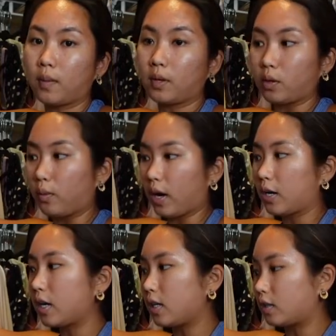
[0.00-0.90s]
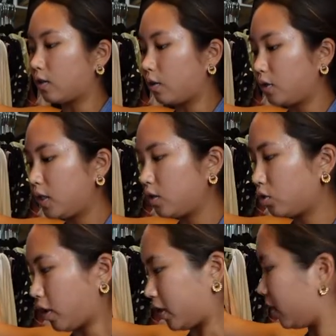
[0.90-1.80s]
I'm gonna wear and it's low-key
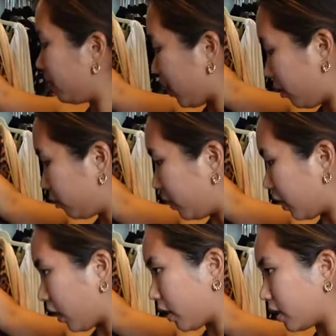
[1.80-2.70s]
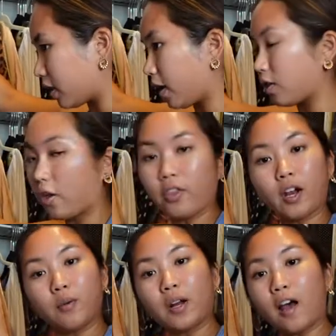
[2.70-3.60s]
stressing me out because I thought that
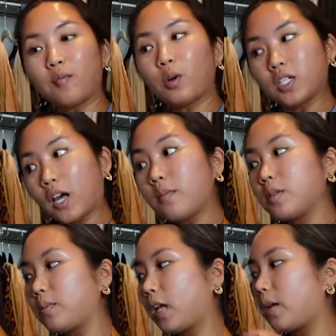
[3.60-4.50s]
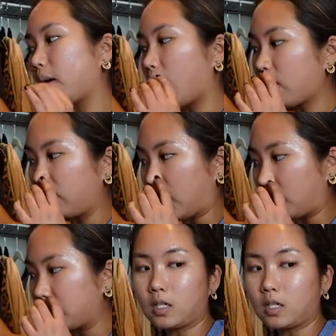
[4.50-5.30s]
I would have more time to plan my outfit out.